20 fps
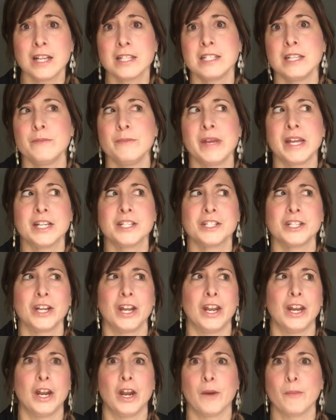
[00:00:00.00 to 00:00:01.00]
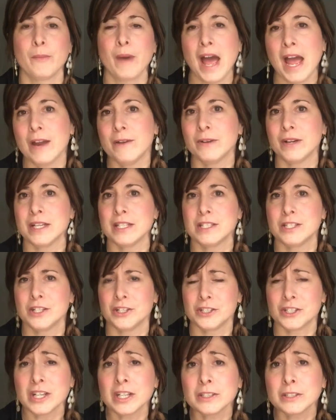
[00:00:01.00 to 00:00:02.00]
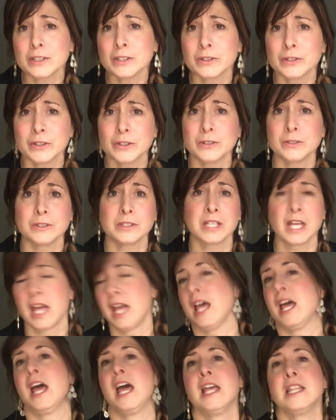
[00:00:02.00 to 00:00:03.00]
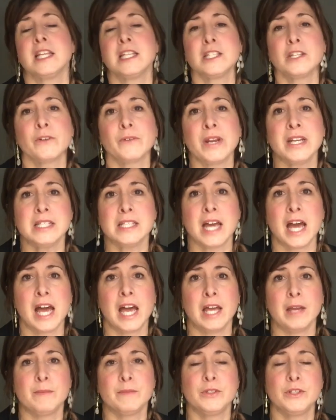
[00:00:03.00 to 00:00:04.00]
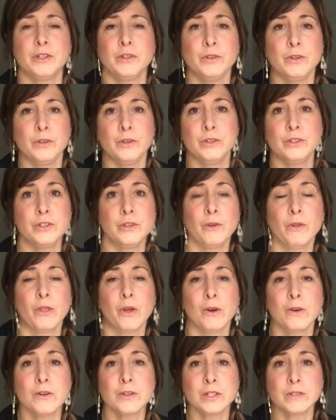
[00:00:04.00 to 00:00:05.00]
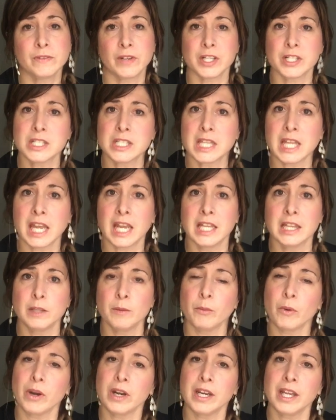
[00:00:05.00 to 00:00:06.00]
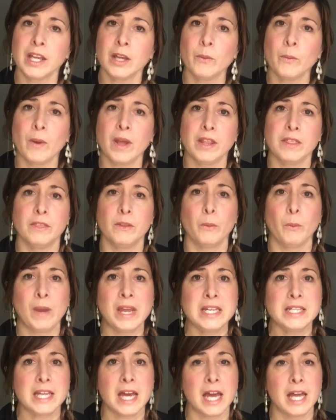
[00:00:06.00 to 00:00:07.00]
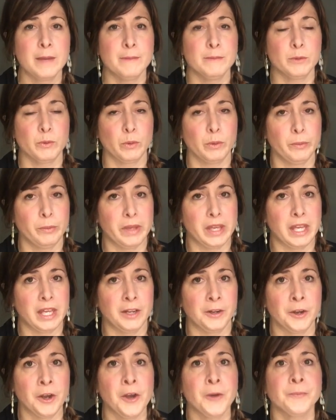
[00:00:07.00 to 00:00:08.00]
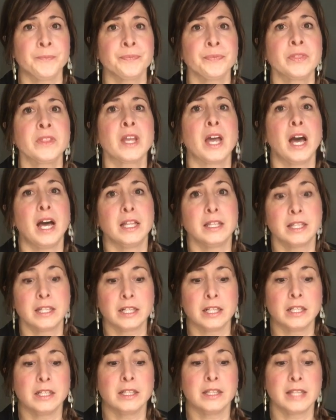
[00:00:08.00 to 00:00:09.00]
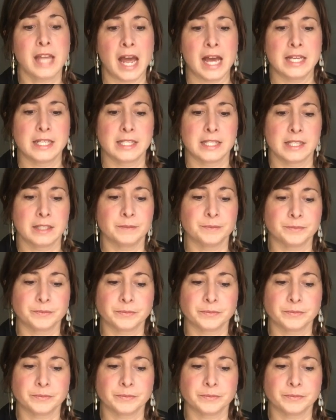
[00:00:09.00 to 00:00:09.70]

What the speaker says: Haunted Mansion or Pirates or Jungle Cruise. That's a great time to do those first thing in the morning when the wait times will be a little less.